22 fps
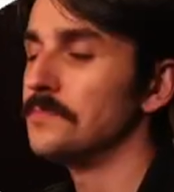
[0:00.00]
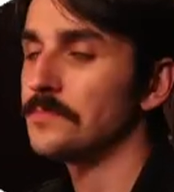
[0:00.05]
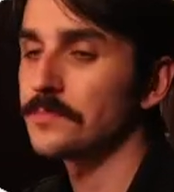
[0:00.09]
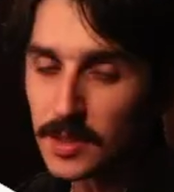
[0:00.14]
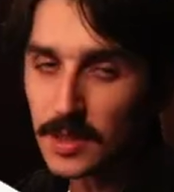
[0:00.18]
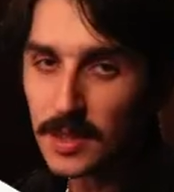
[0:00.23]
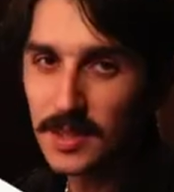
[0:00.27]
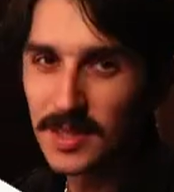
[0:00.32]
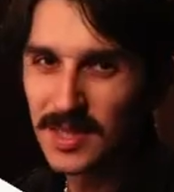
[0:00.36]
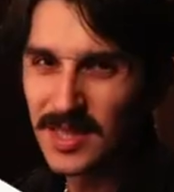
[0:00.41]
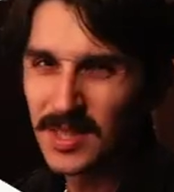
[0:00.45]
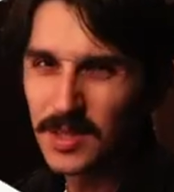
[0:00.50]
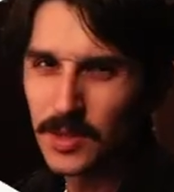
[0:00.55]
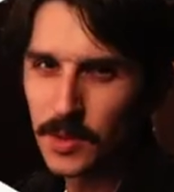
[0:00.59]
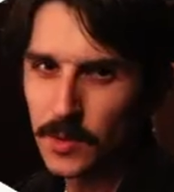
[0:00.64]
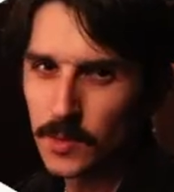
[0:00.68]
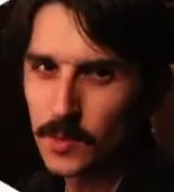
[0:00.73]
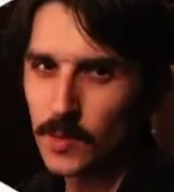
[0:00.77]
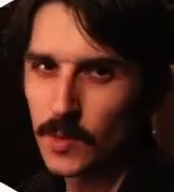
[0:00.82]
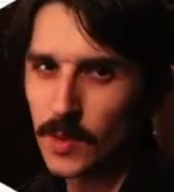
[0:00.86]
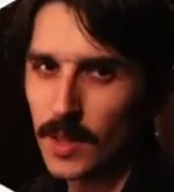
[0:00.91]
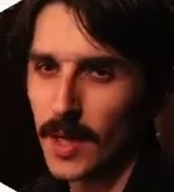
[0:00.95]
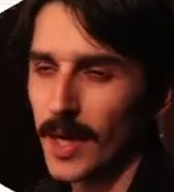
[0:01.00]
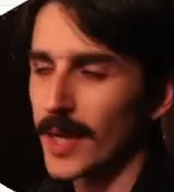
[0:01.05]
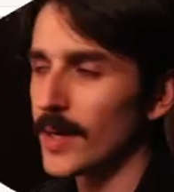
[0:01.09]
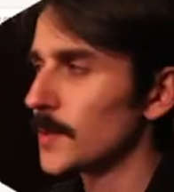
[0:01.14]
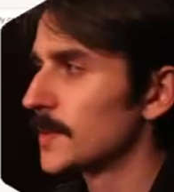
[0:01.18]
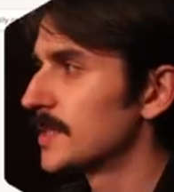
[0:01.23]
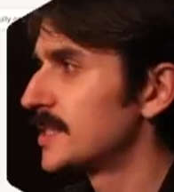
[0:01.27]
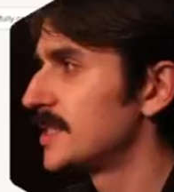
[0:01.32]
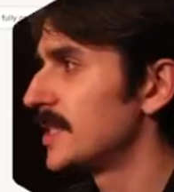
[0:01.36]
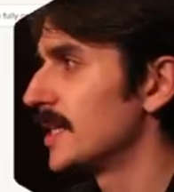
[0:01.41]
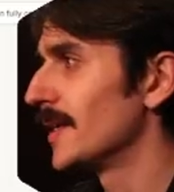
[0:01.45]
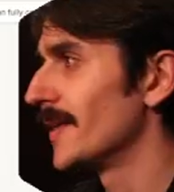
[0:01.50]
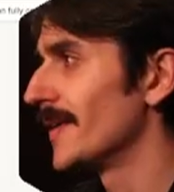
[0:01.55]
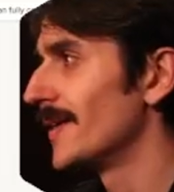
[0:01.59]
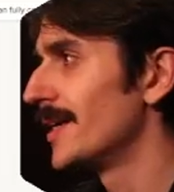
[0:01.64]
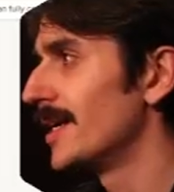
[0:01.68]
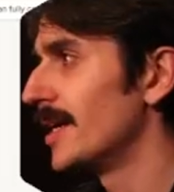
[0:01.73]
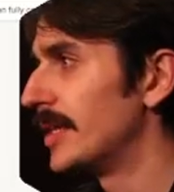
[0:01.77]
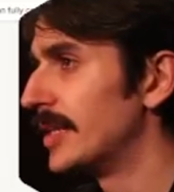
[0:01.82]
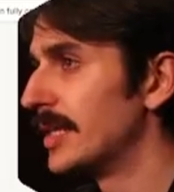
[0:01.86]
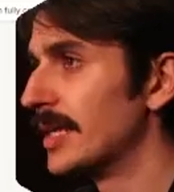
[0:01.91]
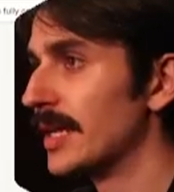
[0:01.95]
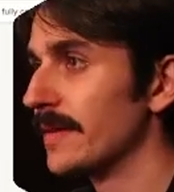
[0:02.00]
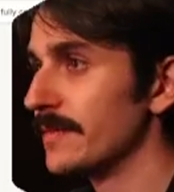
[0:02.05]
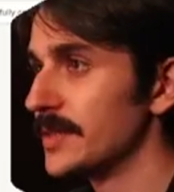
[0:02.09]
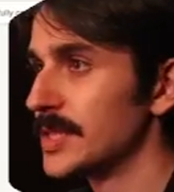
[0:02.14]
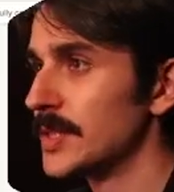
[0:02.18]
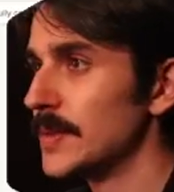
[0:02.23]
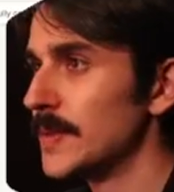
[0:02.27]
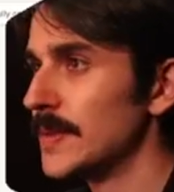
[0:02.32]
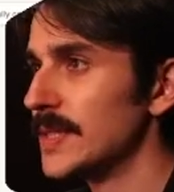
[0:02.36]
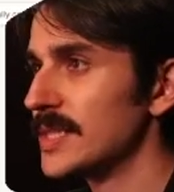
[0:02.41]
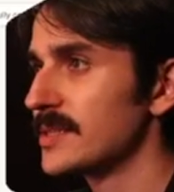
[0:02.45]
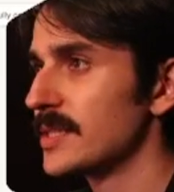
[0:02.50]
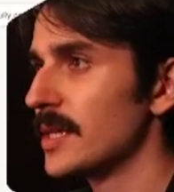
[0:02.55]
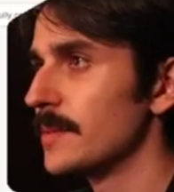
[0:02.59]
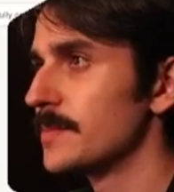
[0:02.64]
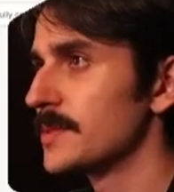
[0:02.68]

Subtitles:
Google Cloud CLI and then having to do the steps after